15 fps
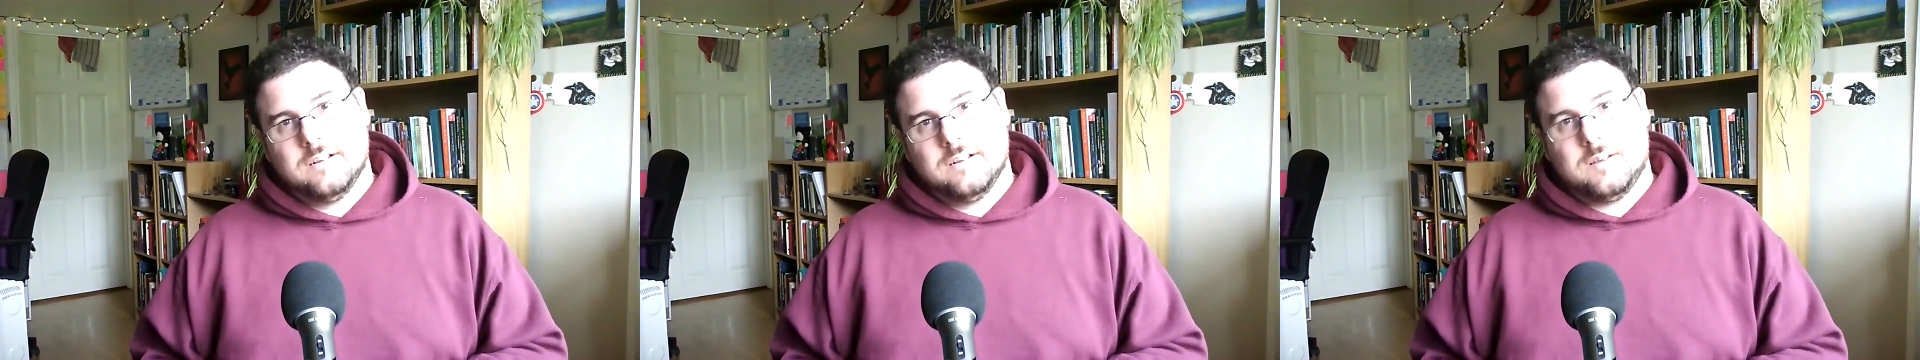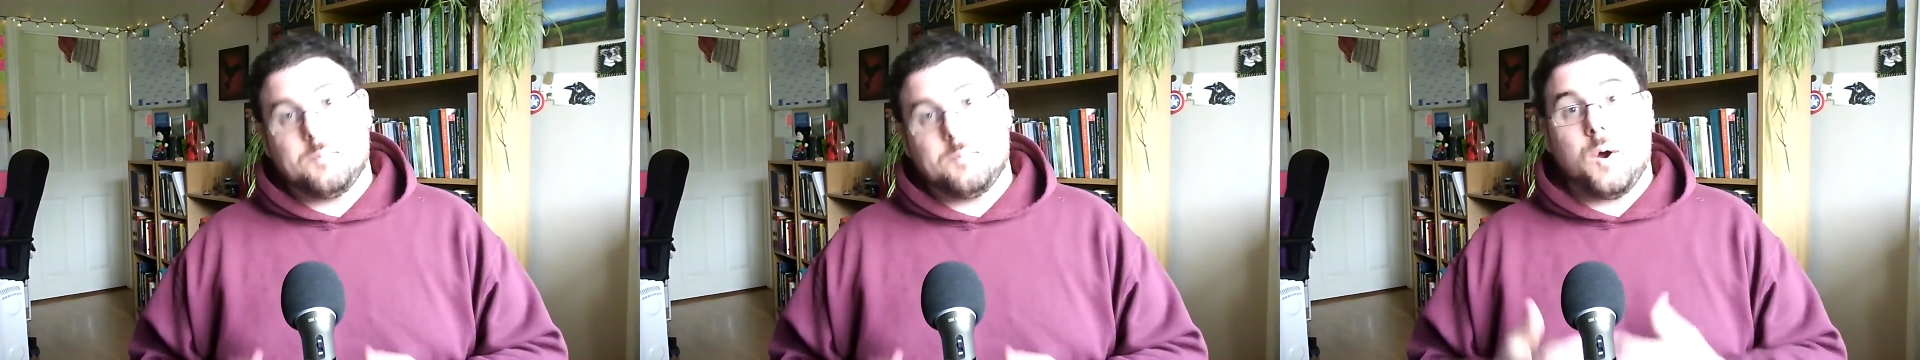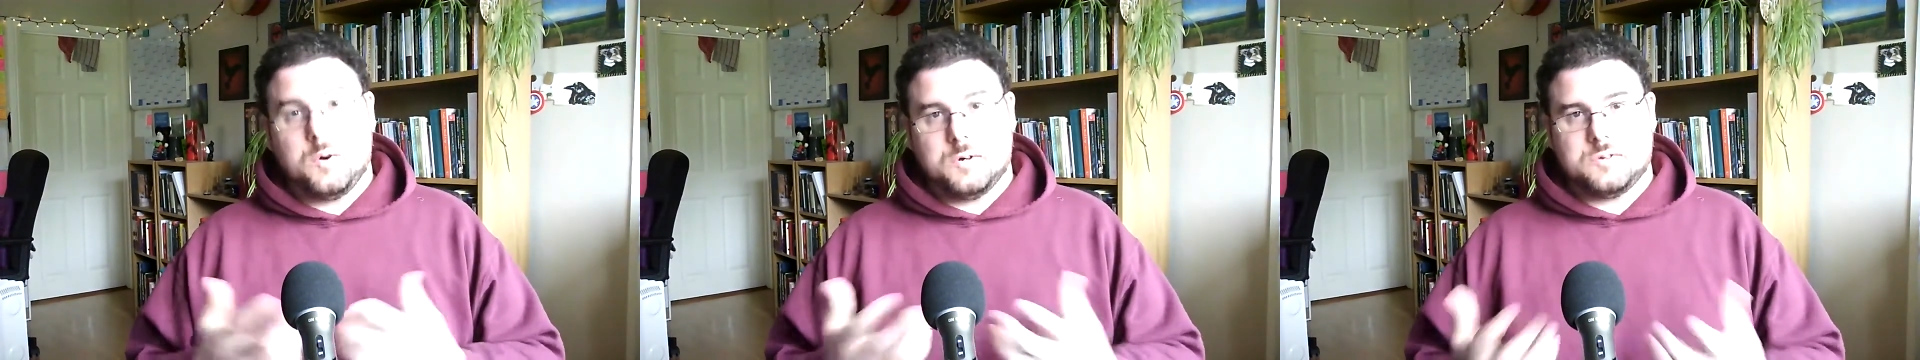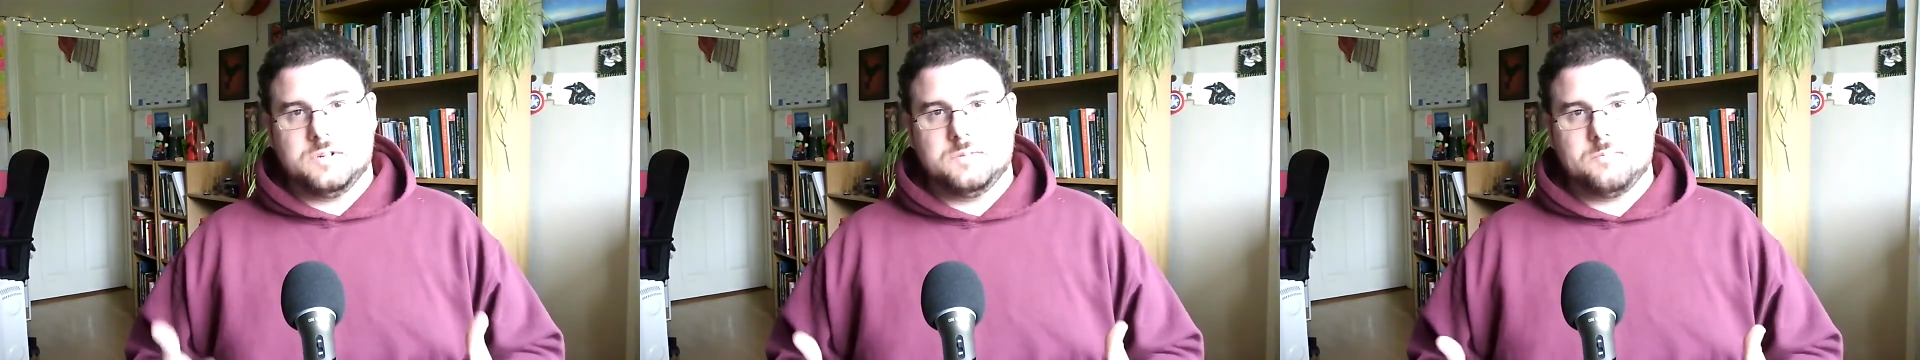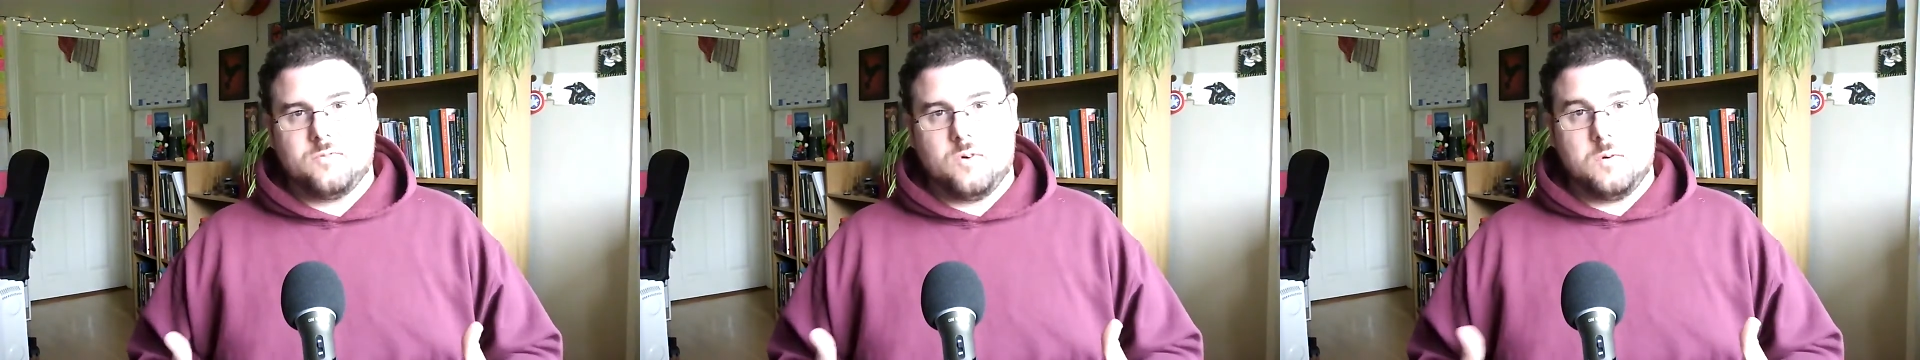the poetry
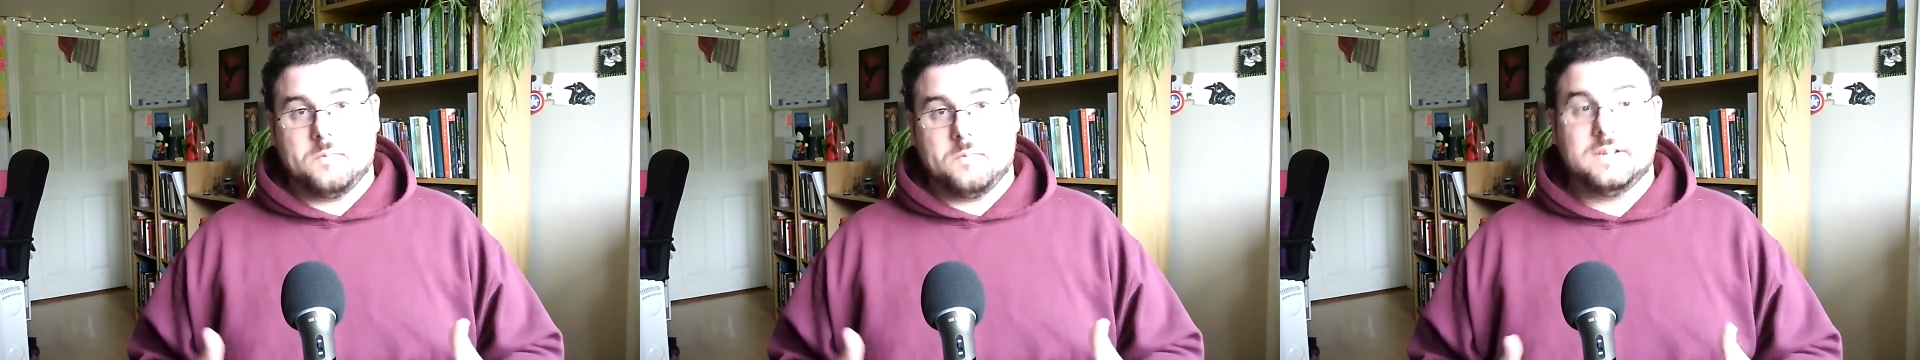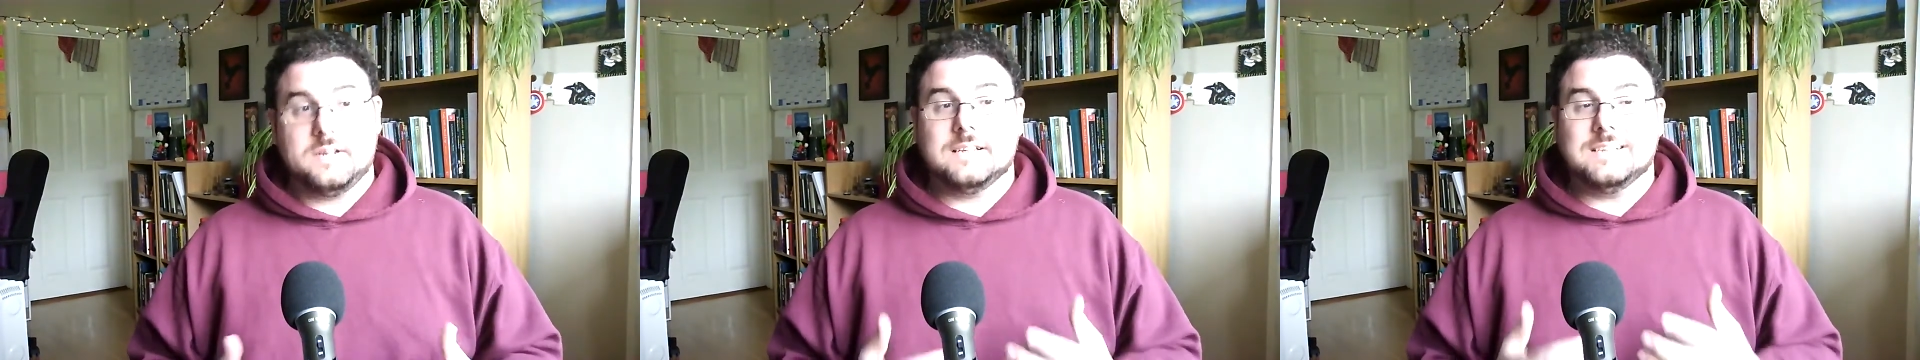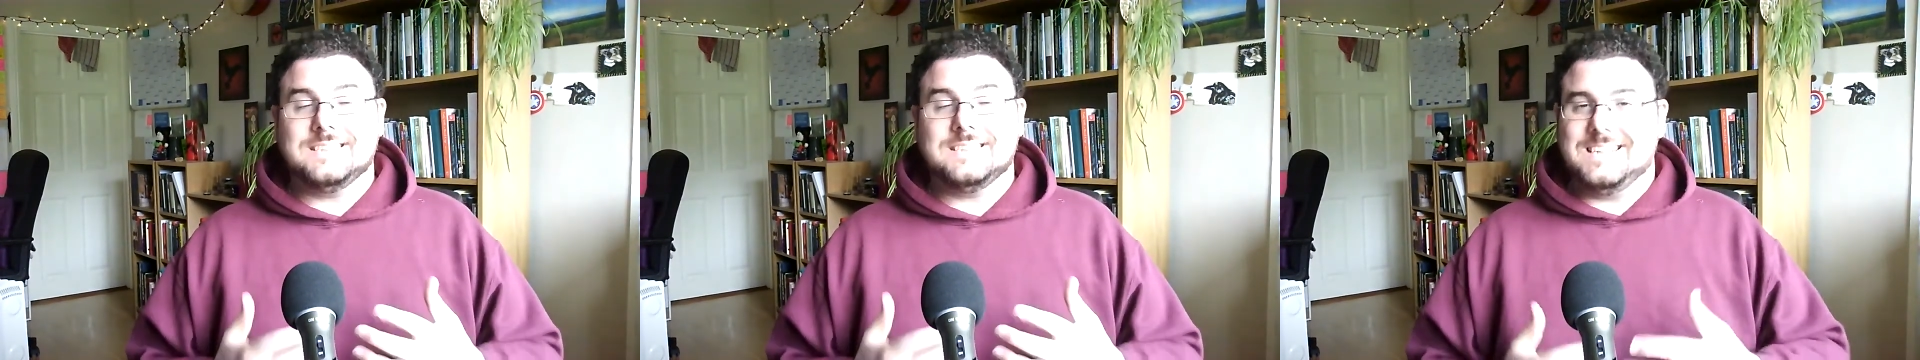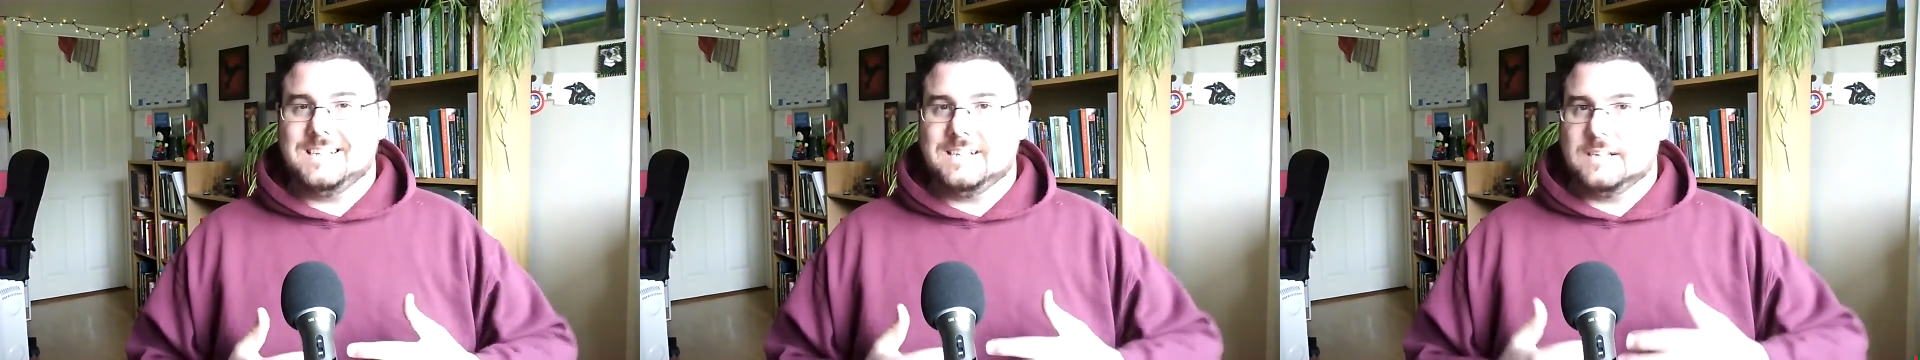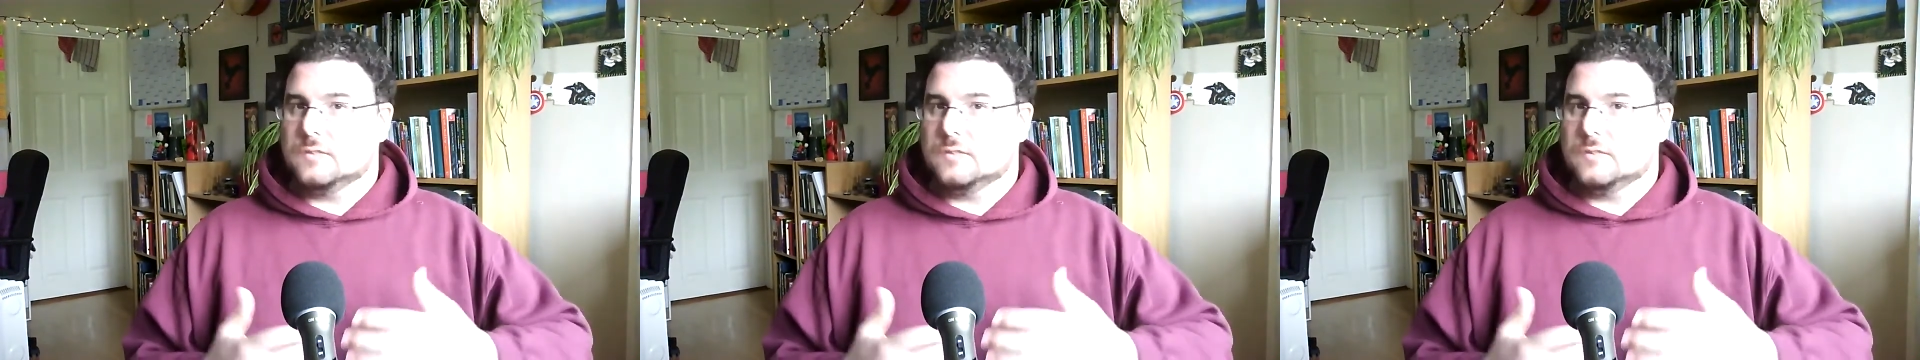is performed, until the
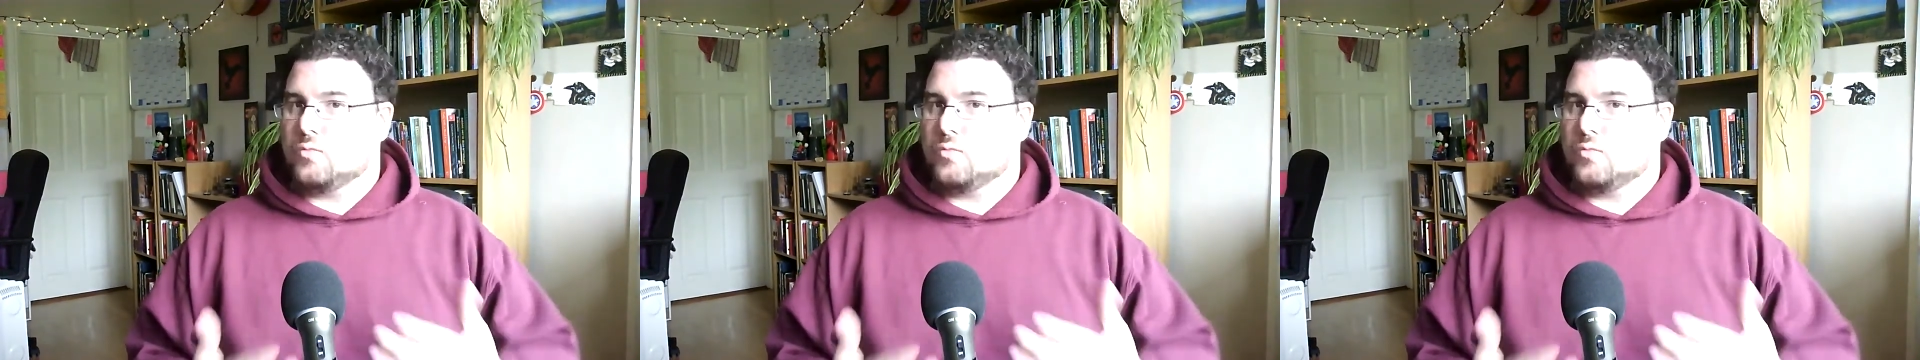deed is